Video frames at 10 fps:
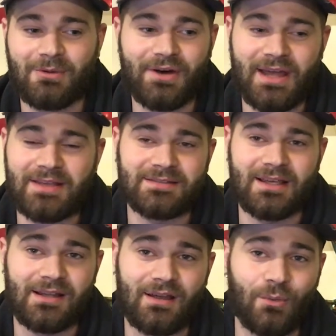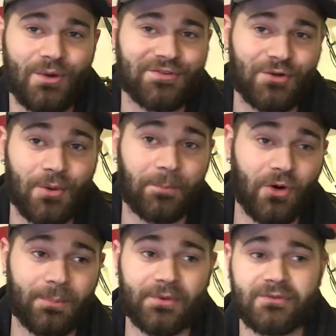But like I said, it wasn't on
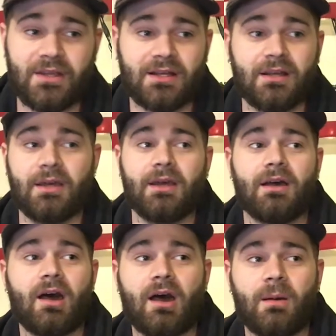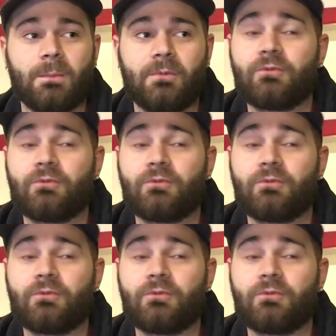purpose, and uh,